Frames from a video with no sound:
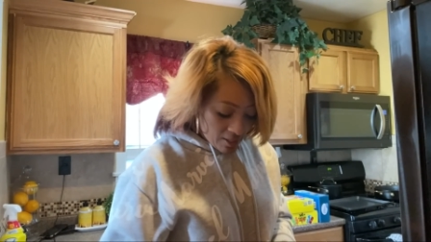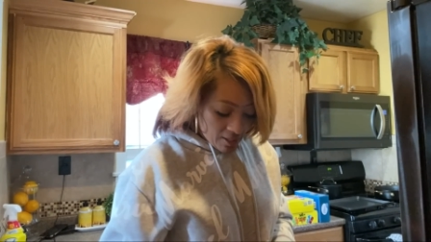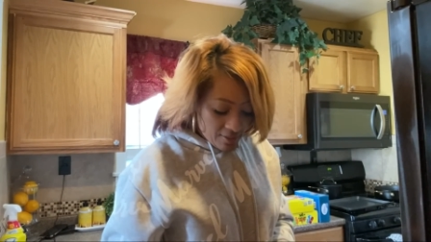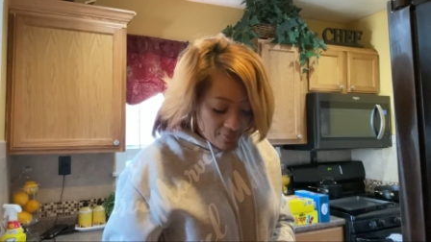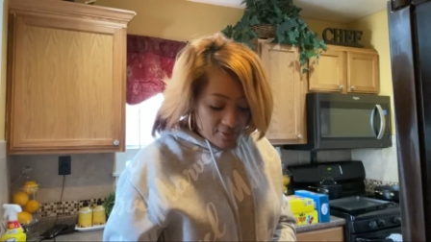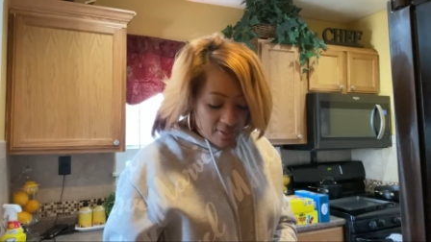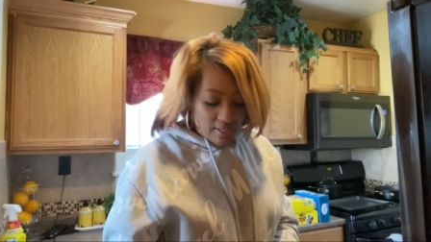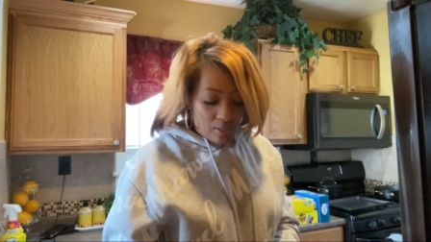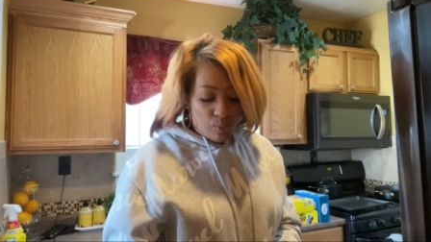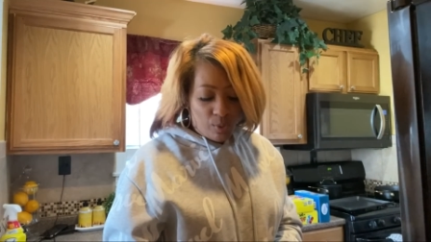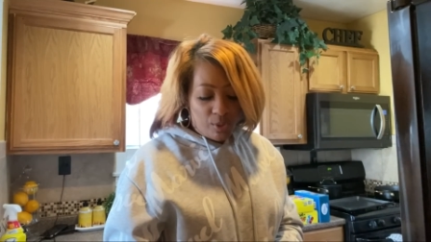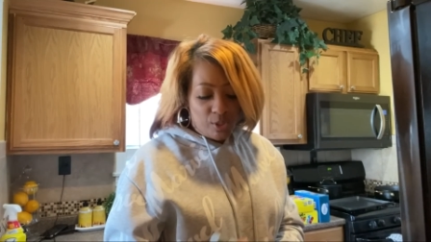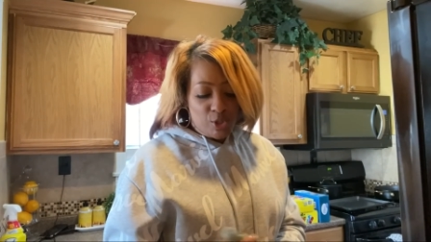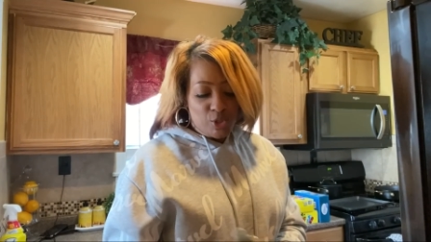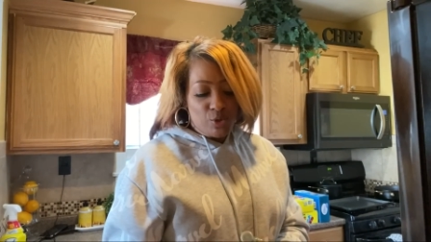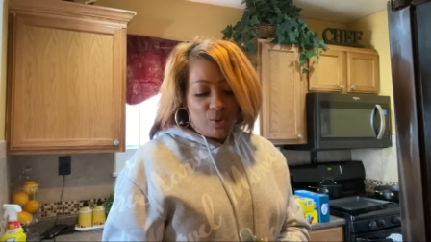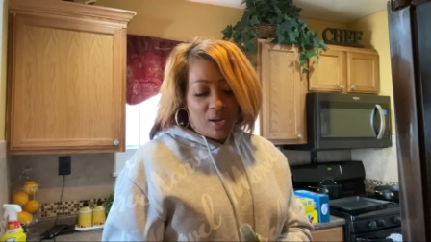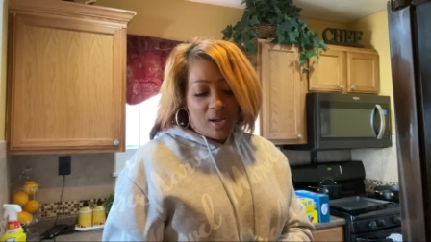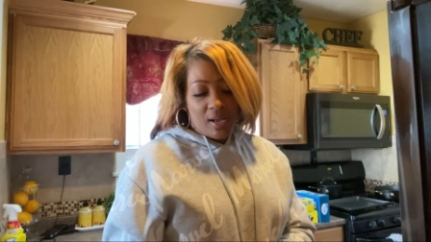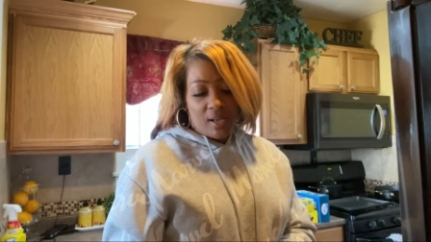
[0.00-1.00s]
And then I want to
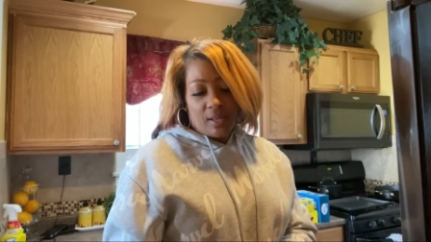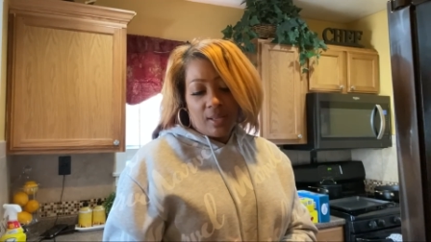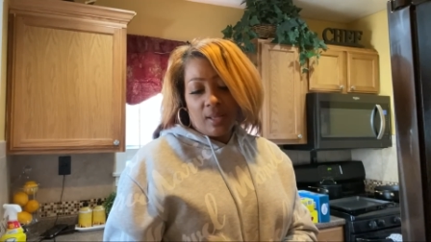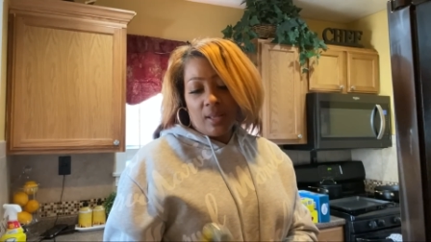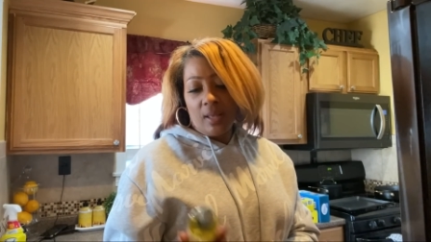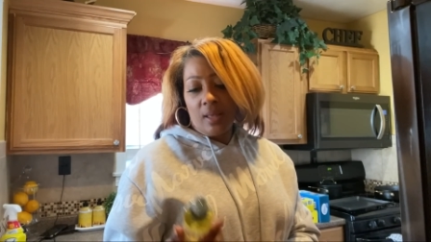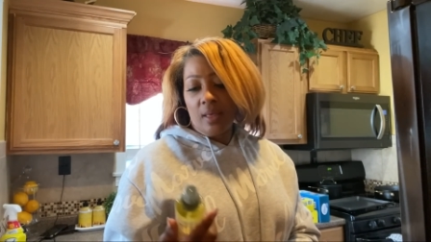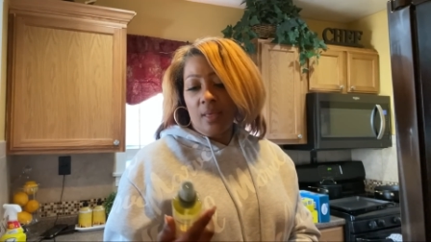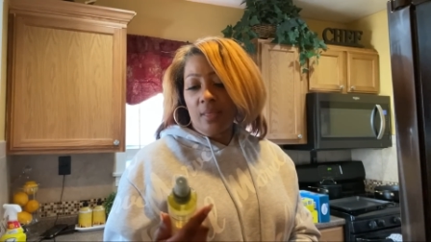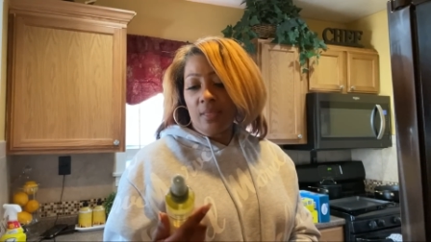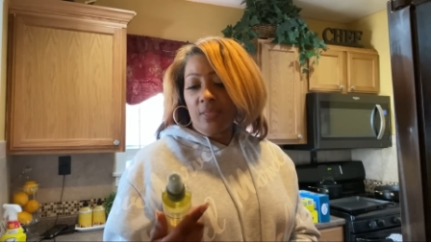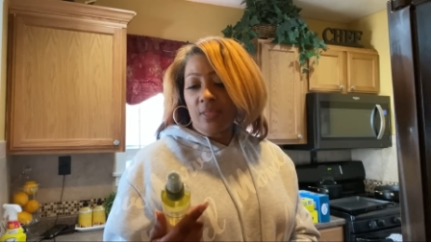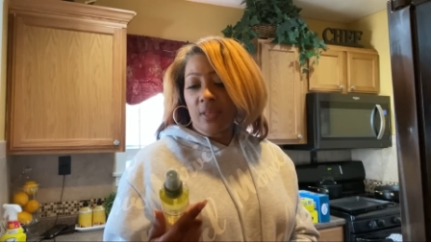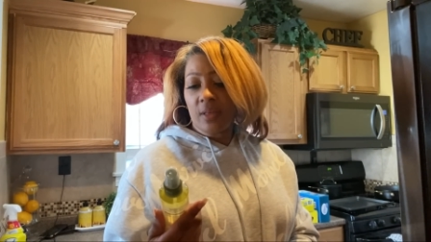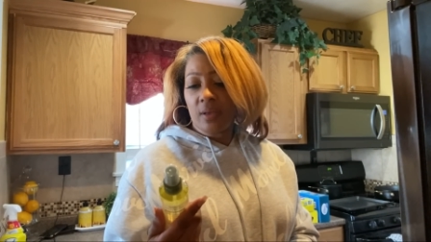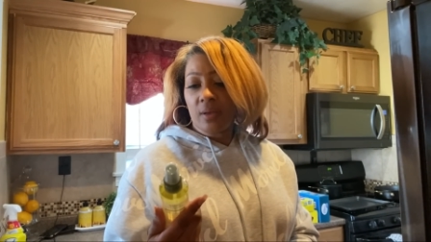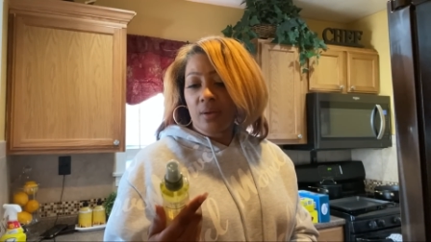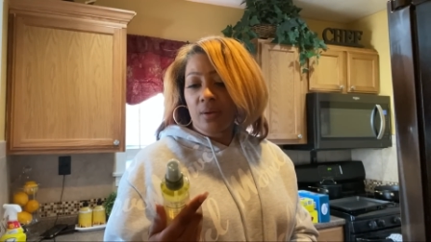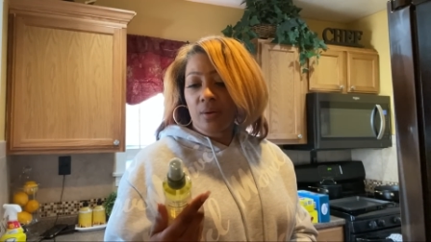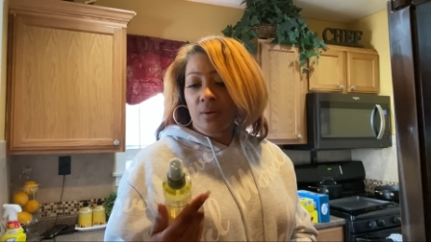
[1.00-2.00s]
try
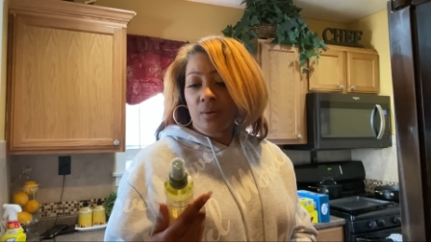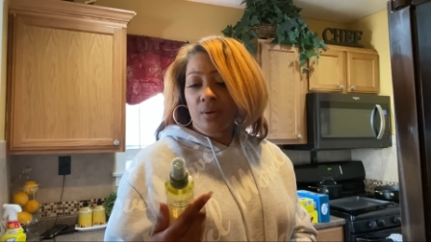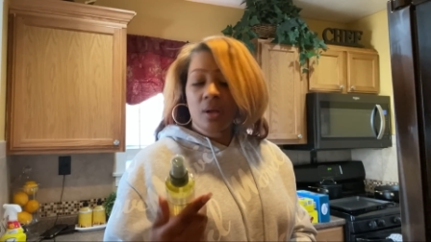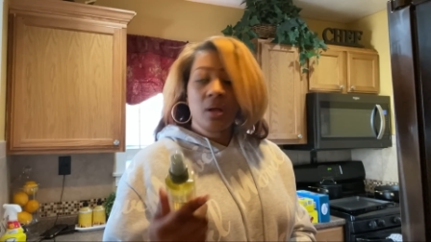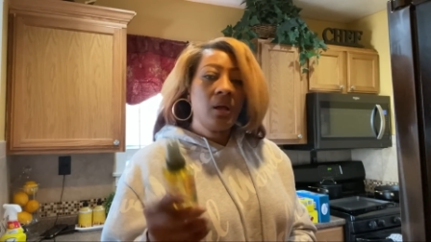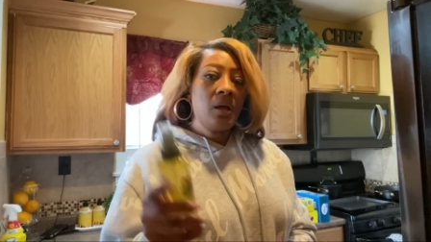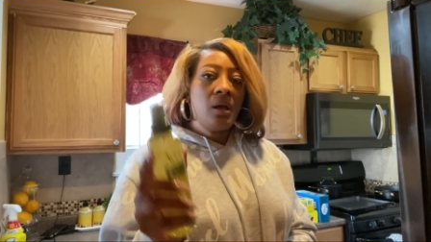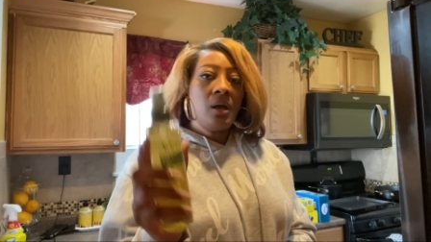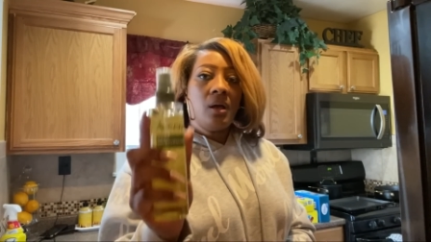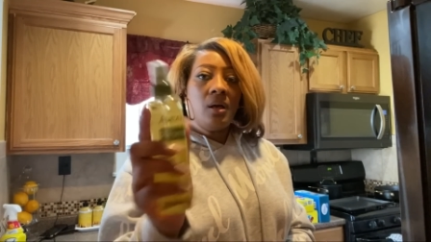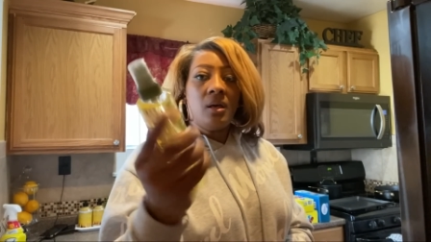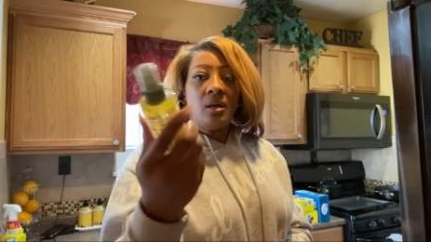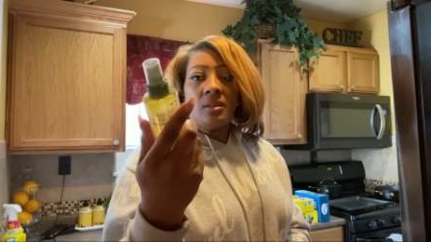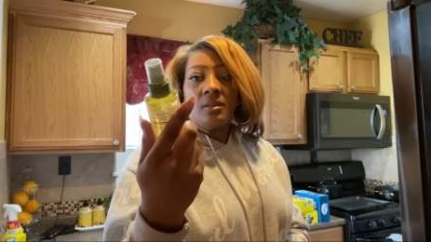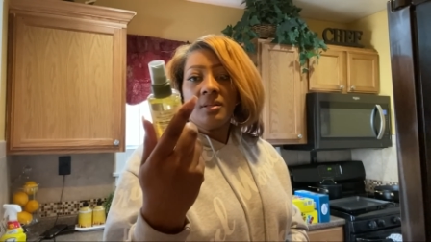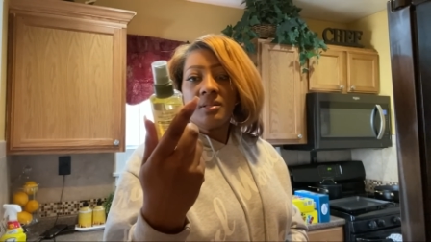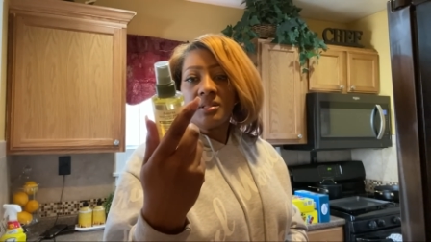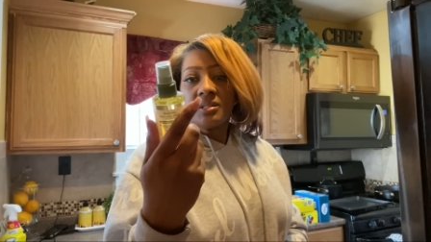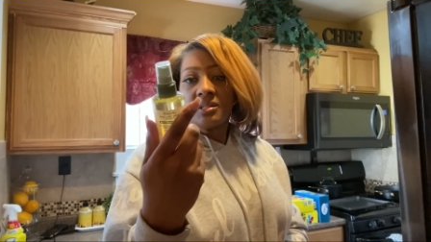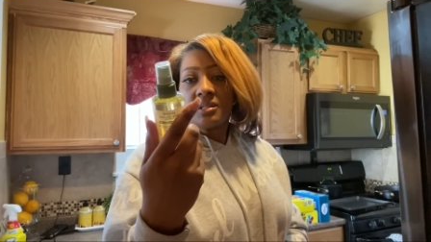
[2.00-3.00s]
their
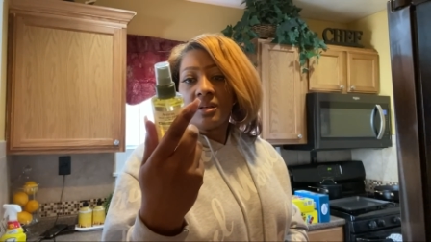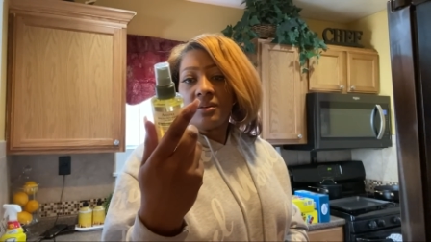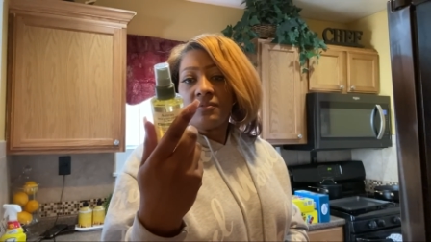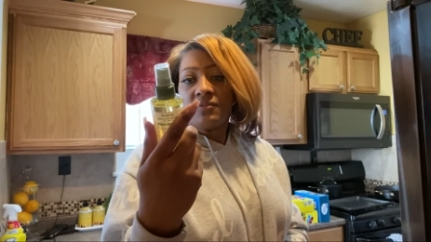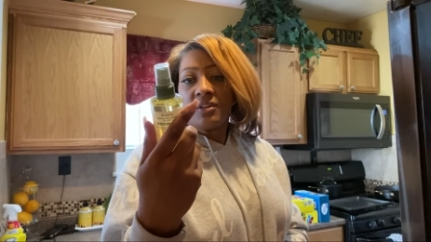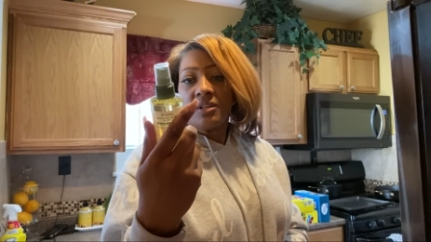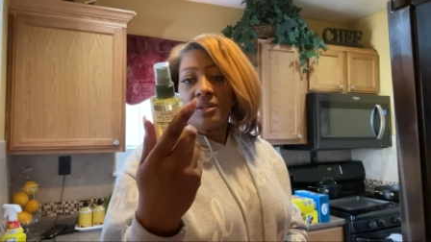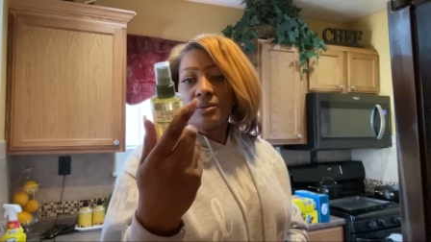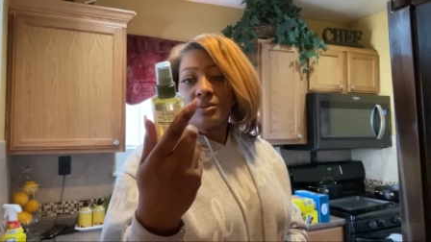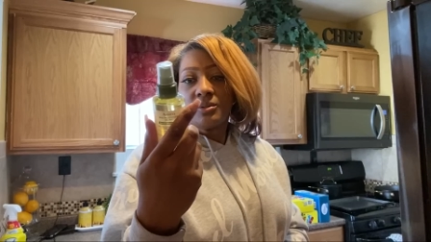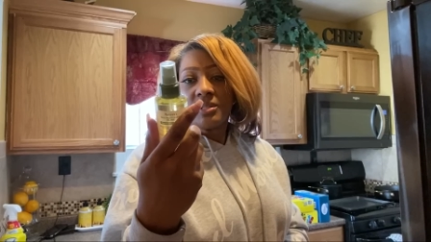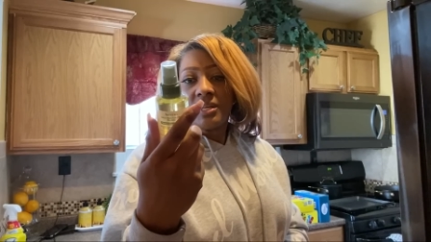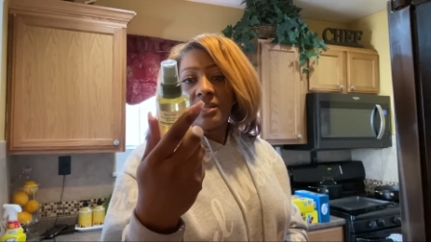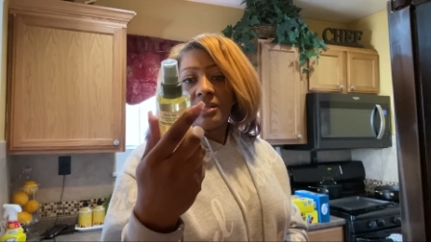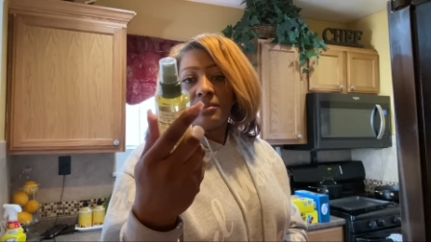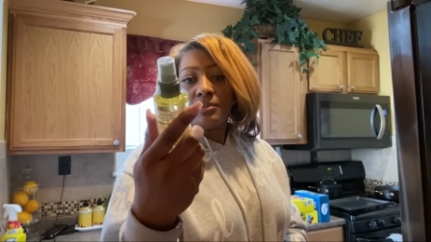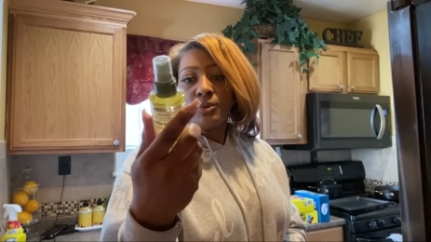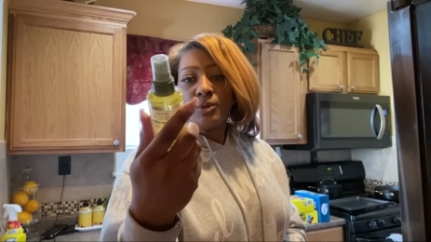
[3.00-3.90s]
this is the Aveeno Daily